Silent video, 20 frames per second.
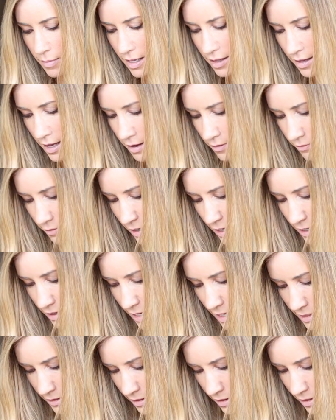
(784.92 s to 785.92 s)
my life, and I
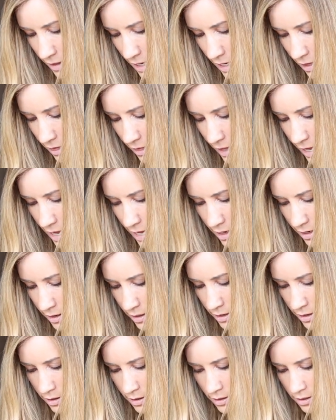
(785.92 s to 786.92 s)
like to think that
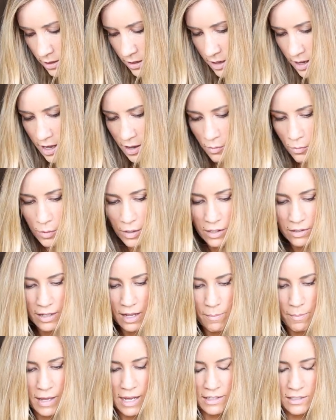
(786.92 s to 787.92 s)
I will
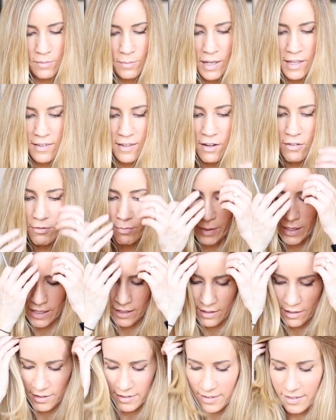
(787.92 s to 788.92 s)
get back to myself, but
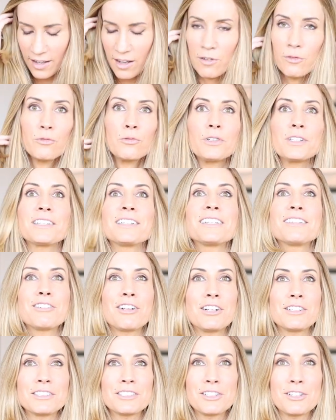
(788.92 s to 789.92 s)
it is a really
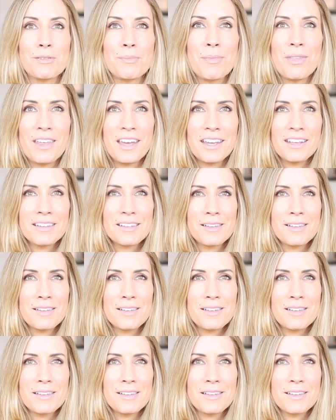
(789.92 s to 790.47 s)
long-term thing.